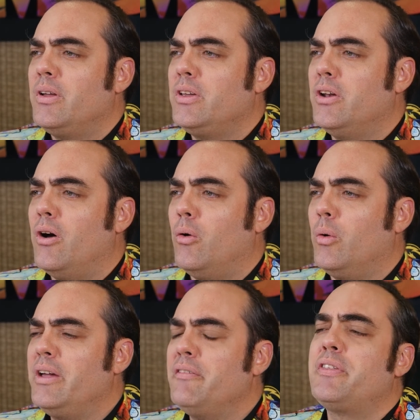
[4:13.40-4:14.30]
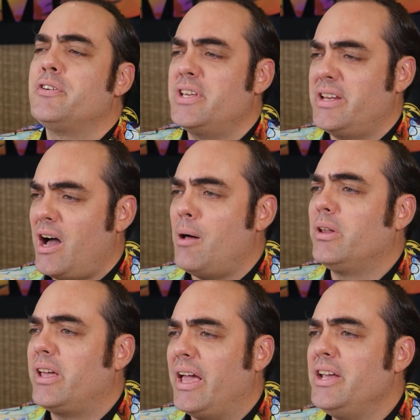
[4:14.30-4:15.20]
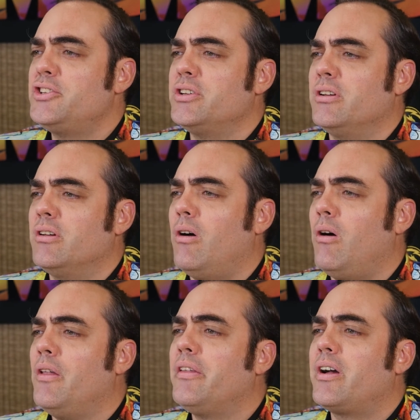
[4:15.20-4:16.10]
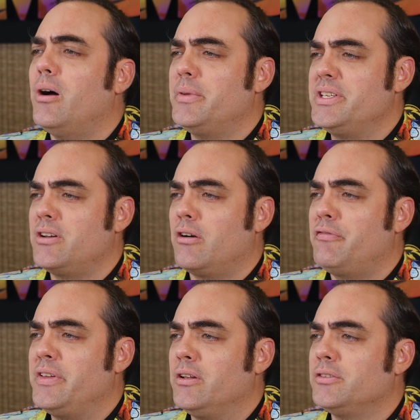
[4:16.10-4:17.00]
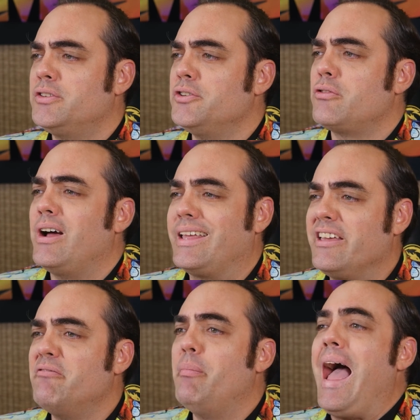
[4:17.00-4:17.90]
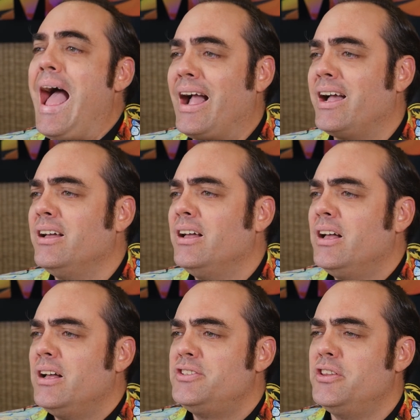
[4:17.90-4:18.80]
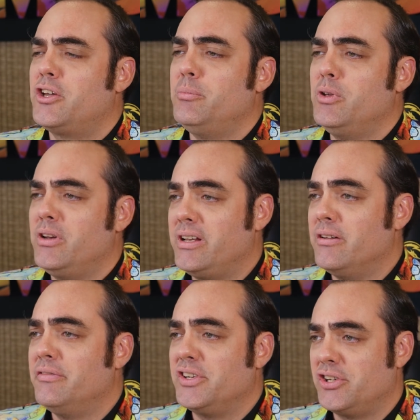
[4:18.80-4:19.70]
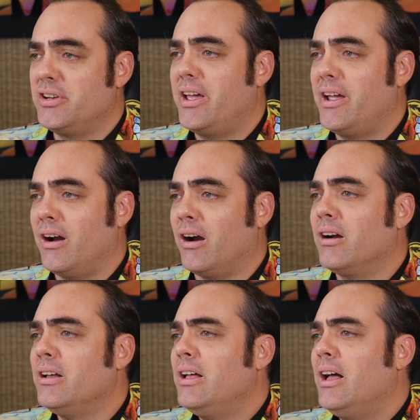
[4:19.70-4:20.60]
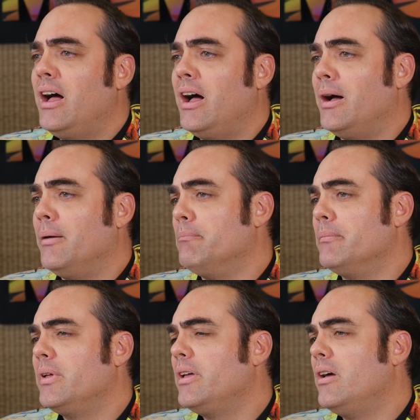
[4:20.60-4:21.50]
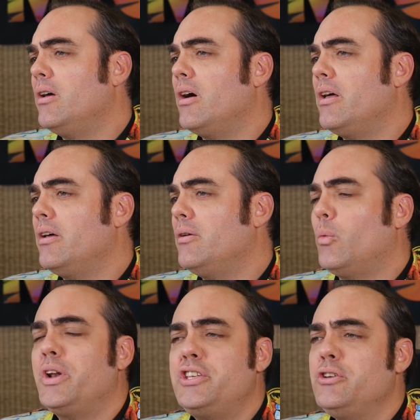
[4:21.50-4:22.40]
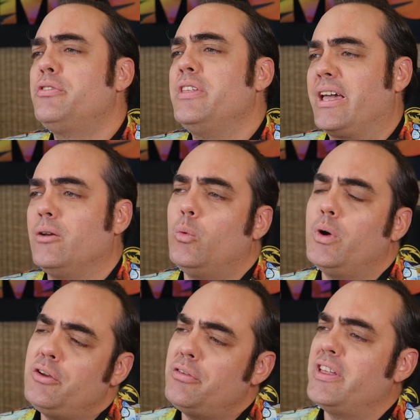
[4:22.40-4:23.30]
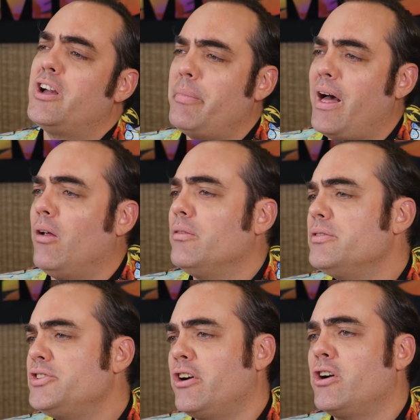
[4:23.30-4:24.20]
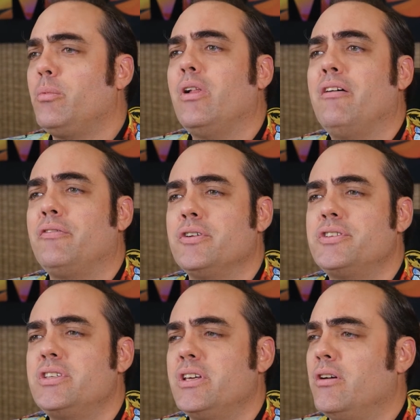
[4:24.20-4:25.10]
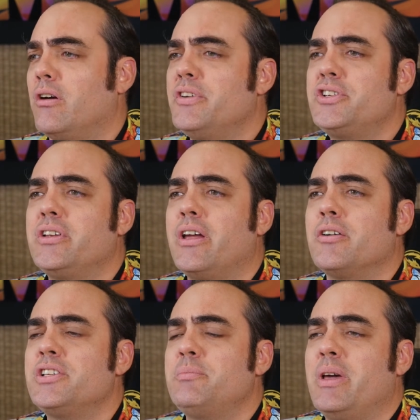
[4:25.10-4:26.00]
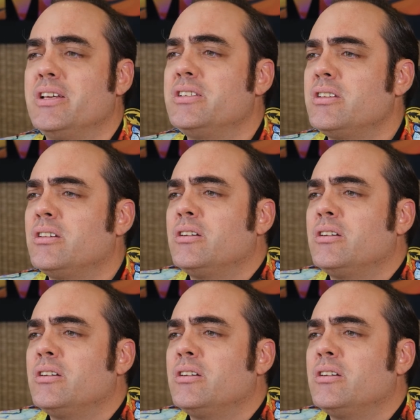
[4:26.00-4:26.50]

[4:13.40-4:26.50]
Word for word: you know, if there's any obligation on the companies in our field to try to give back to the community of vision care. Um, what do you think, and what do you think about charitable efforts in our vision care space?